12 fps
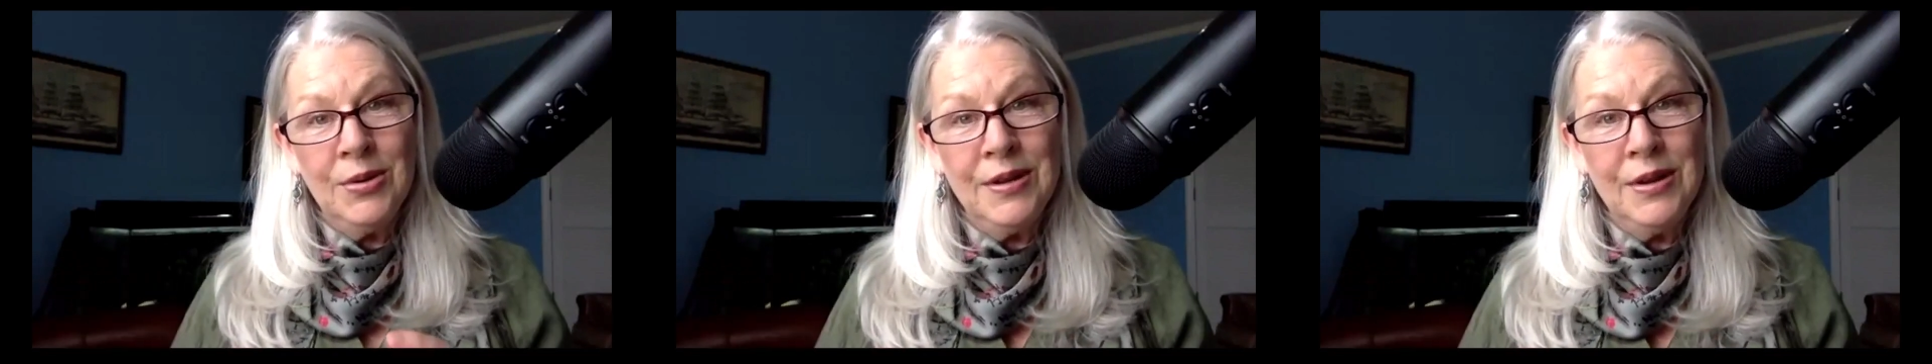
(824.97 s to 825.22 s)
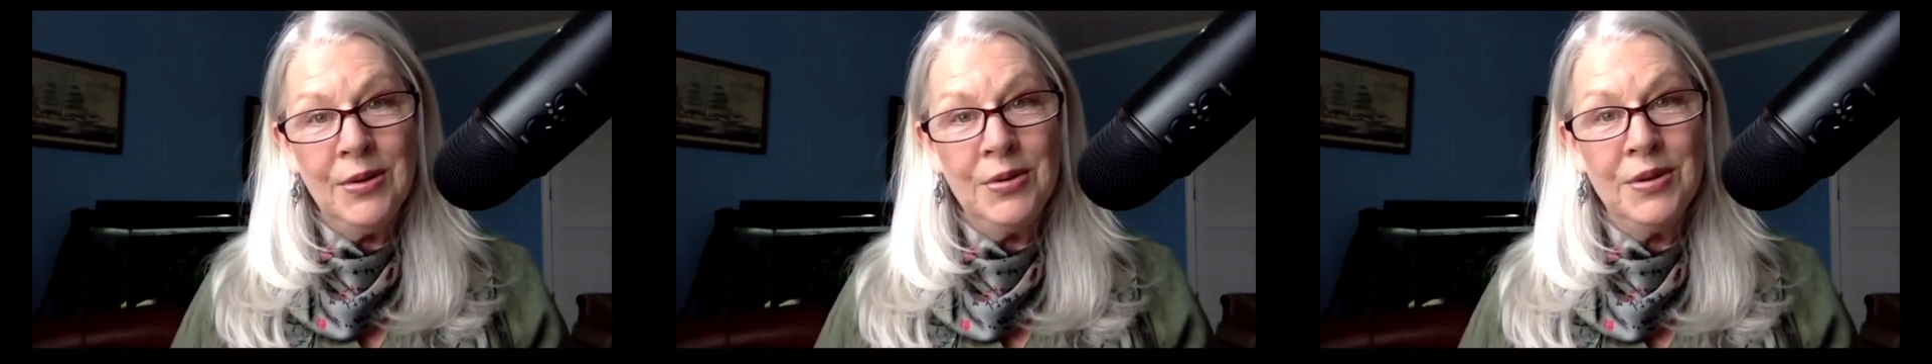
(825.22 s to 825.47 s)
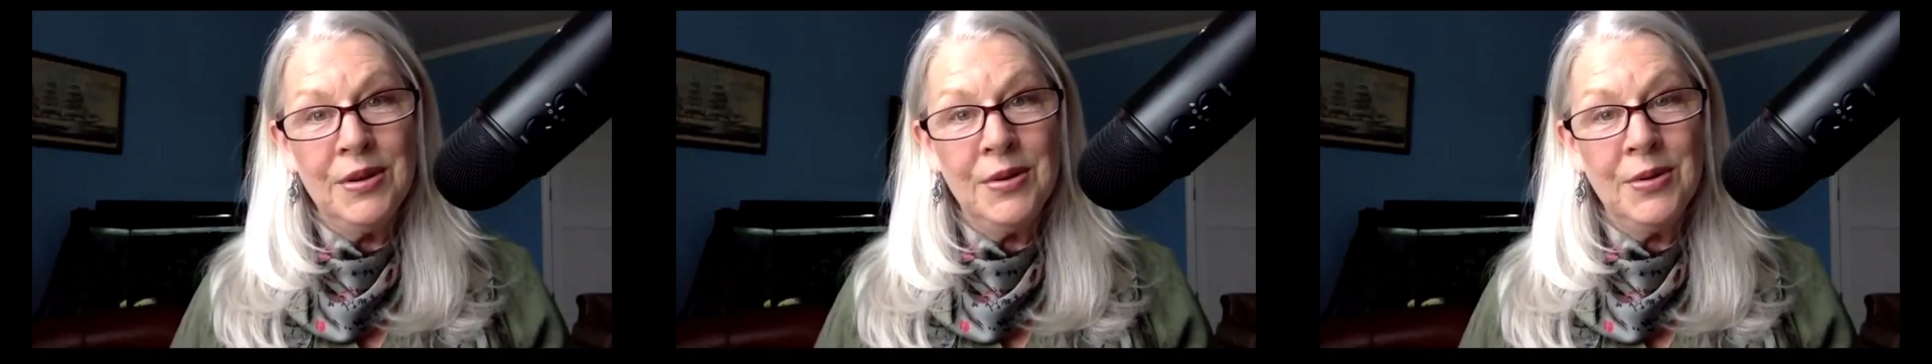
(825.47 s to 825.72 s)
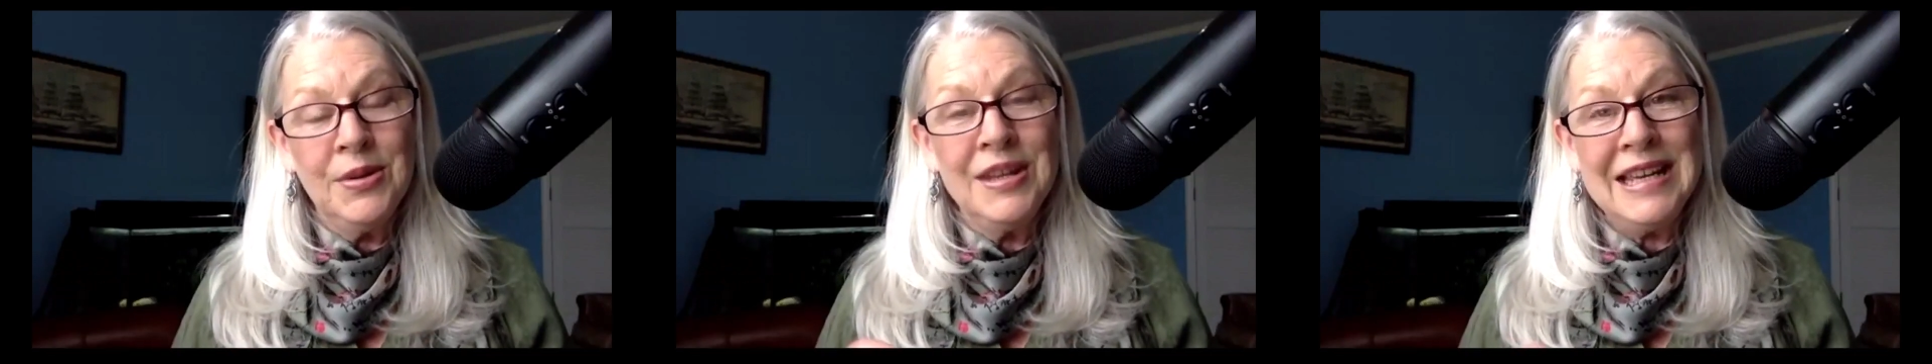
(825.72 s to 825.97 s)
and they hold and they
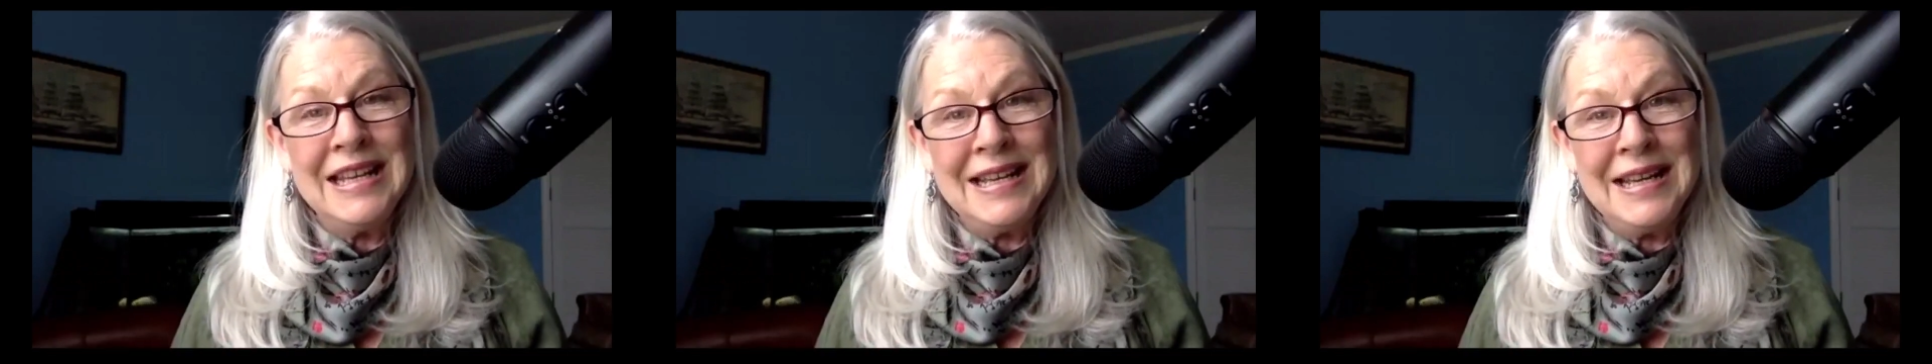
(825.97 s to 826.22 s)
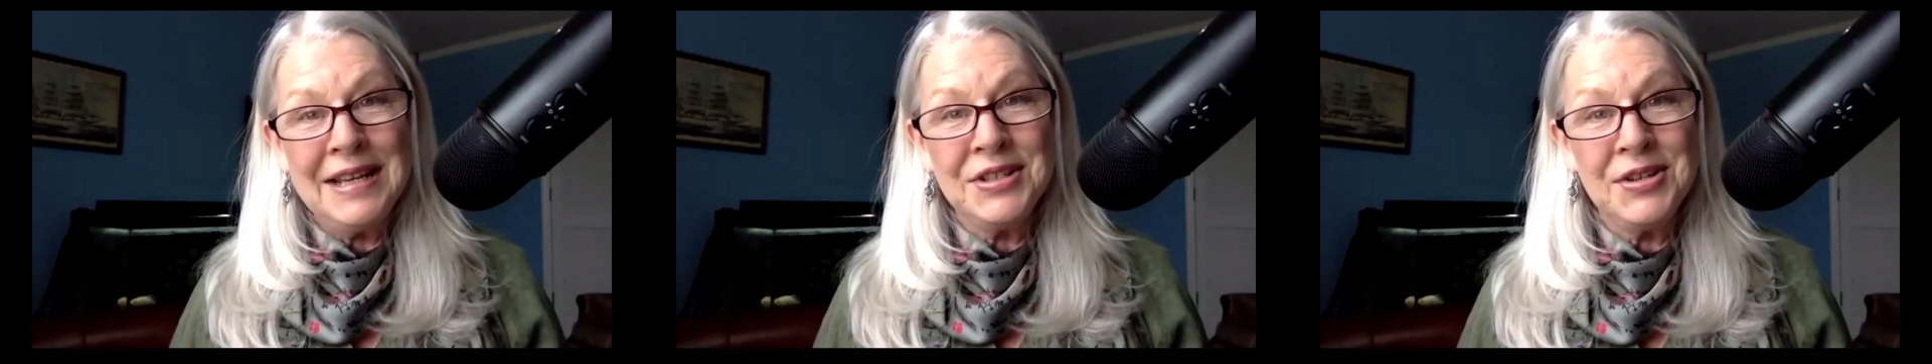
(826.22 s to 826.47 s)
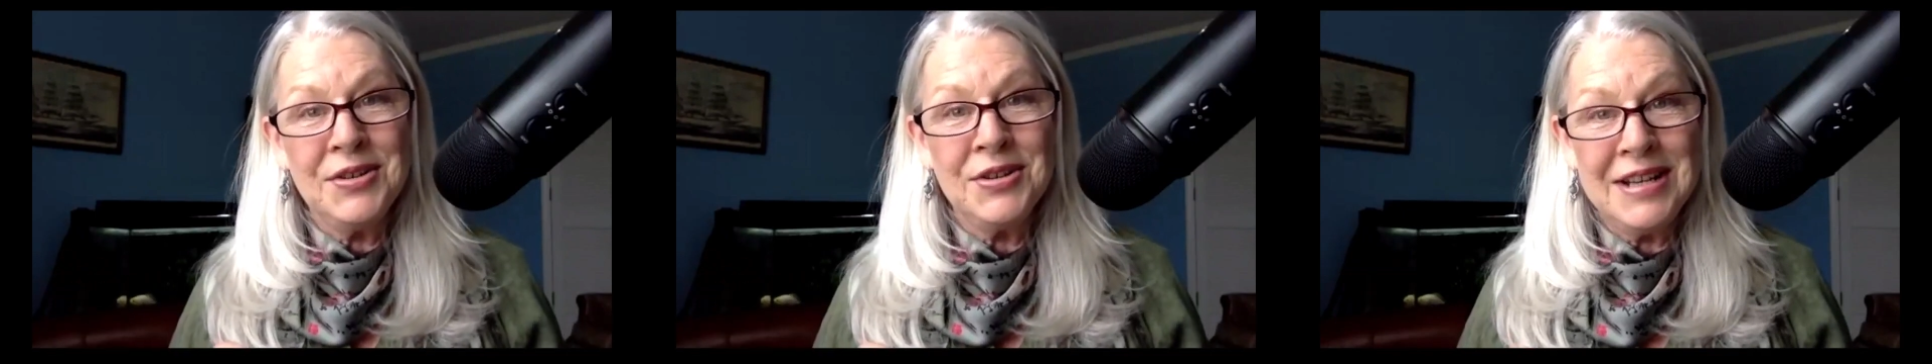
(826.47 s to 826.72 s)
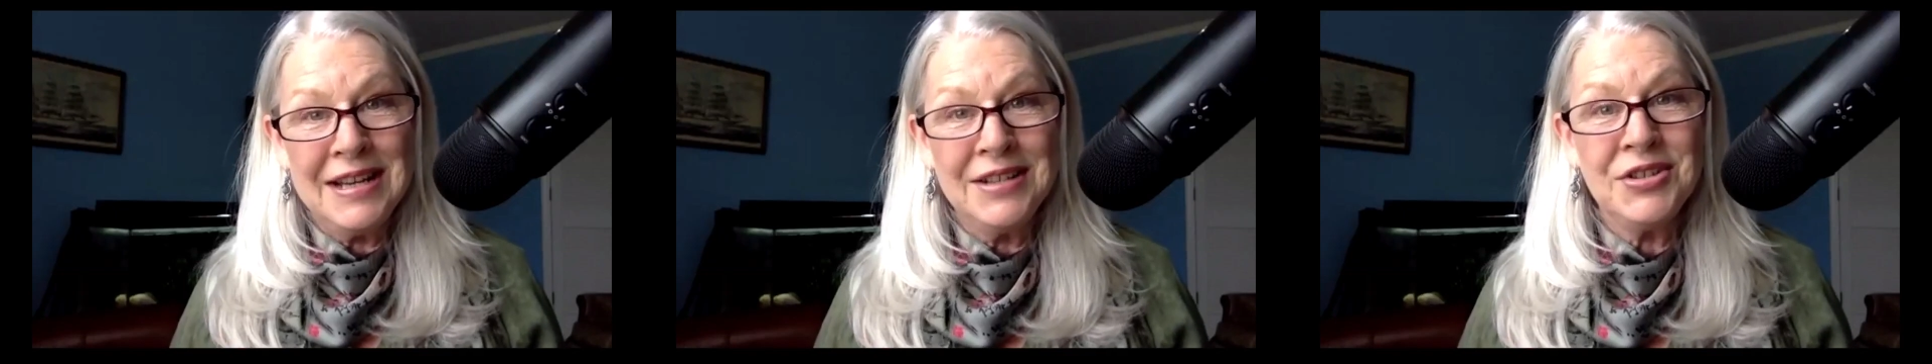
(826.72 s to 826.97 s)
hold and they get nastier
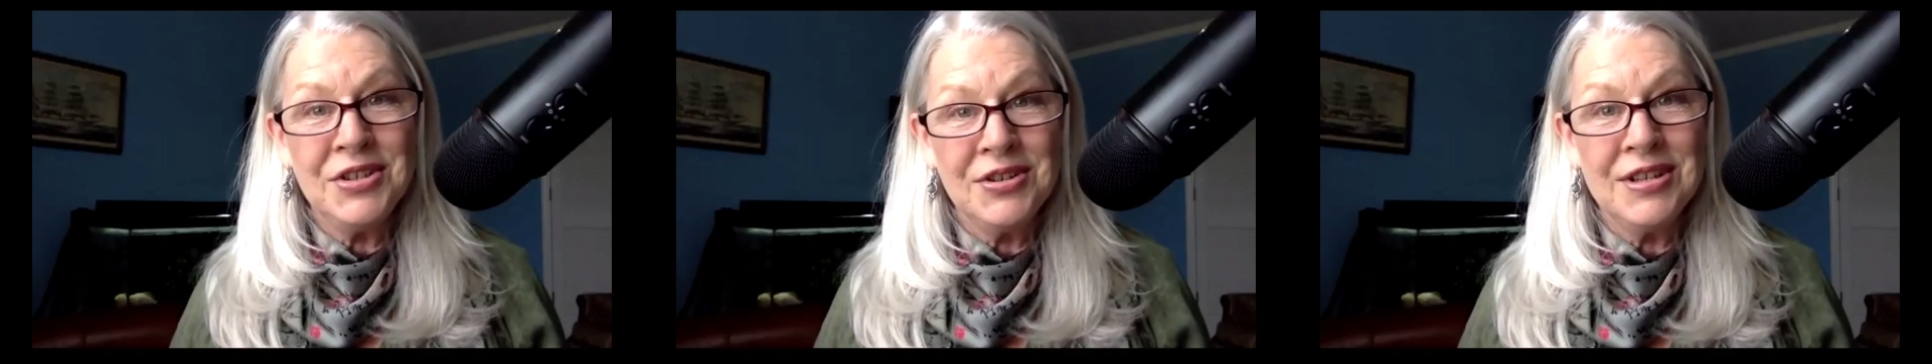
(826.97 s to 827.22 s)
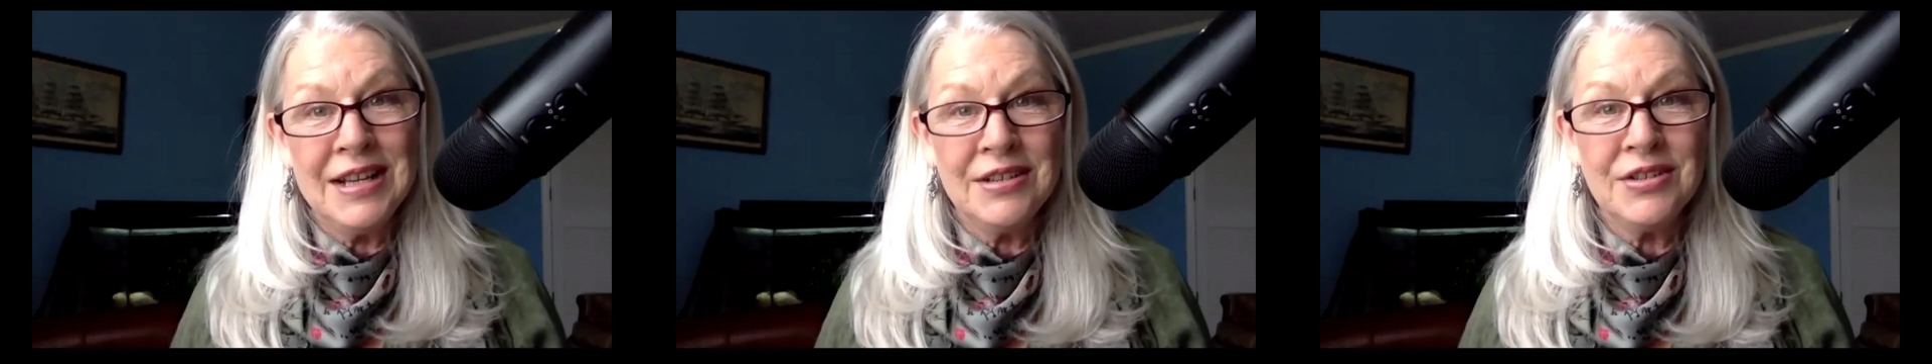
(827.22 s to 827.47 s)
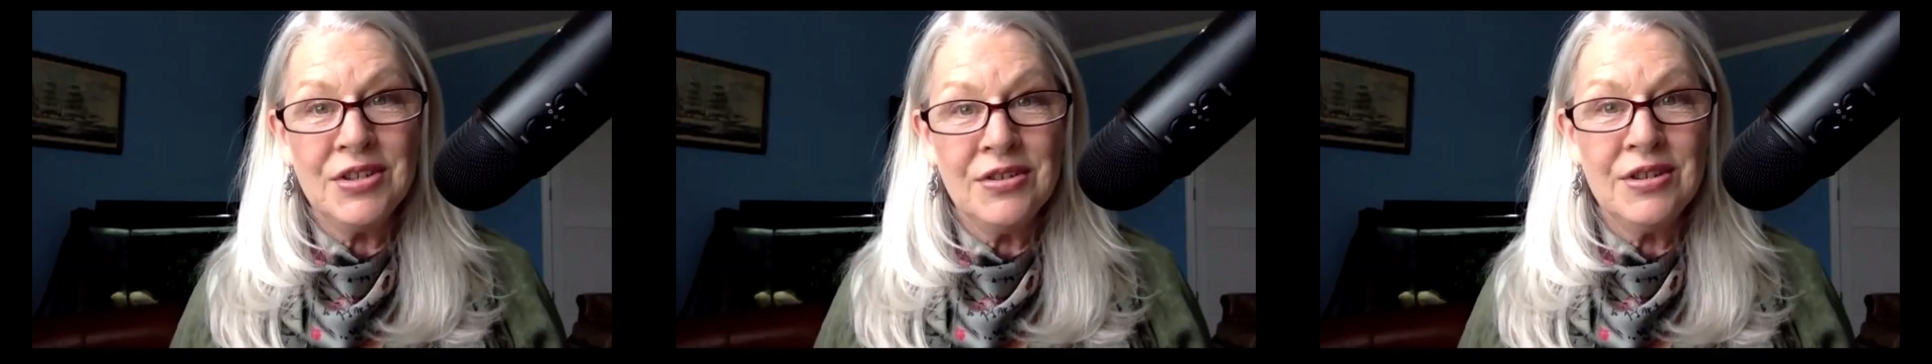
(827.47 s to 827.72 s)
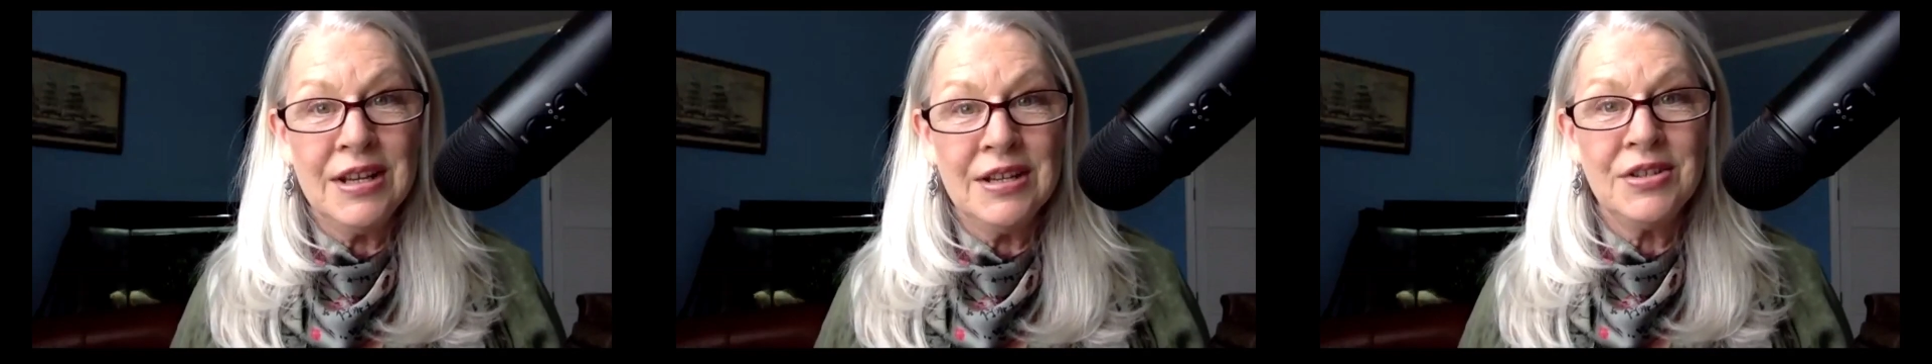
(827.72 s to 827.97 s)
and nastier and nastier
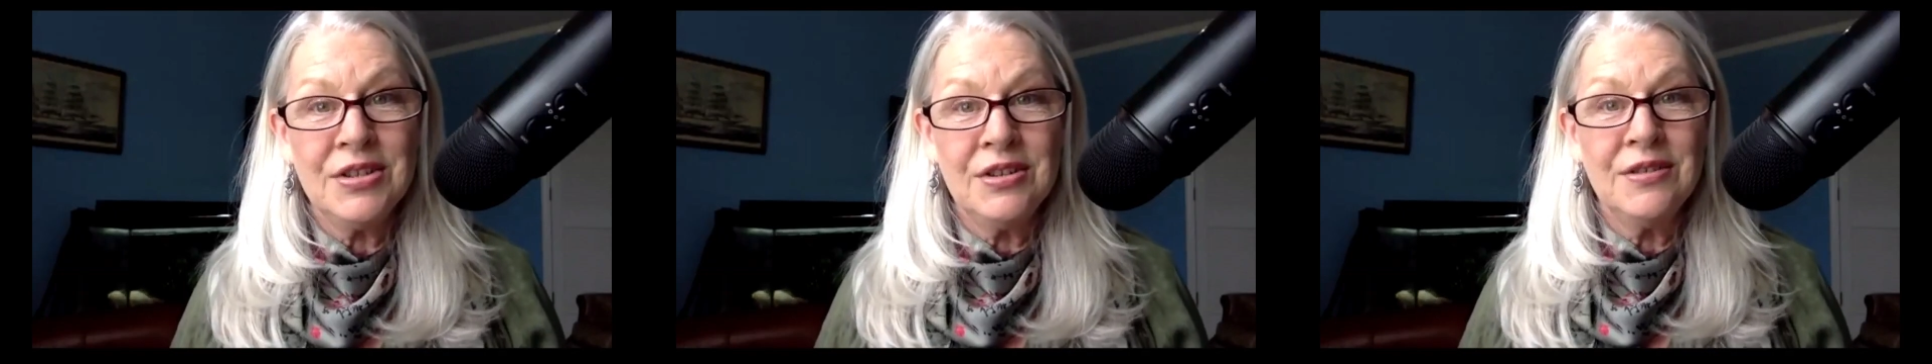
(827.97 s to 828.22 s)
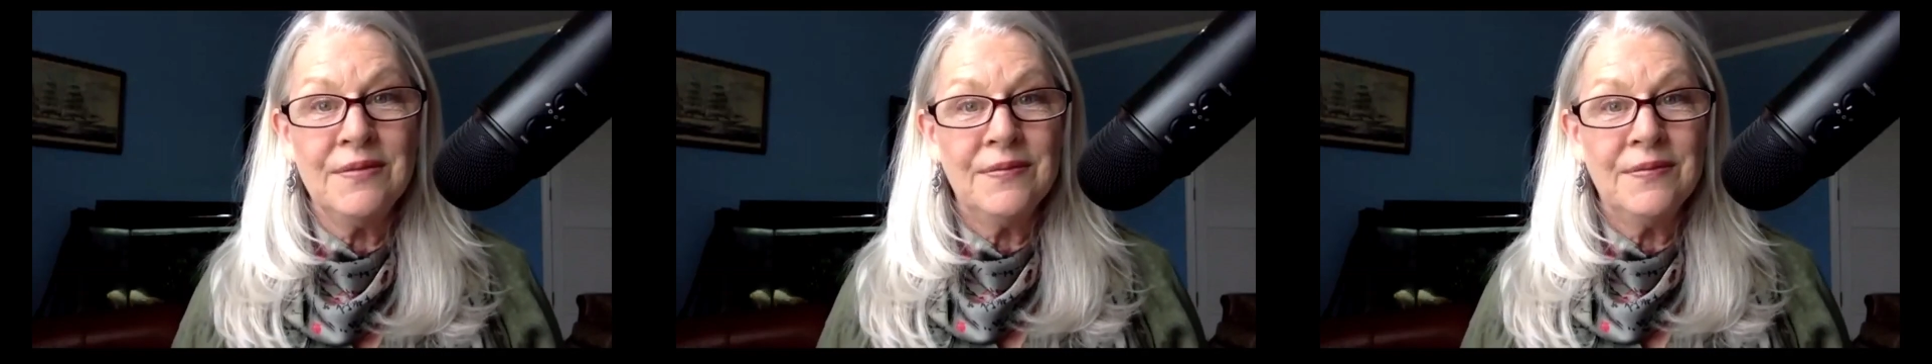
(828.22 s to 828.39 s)
and nastier.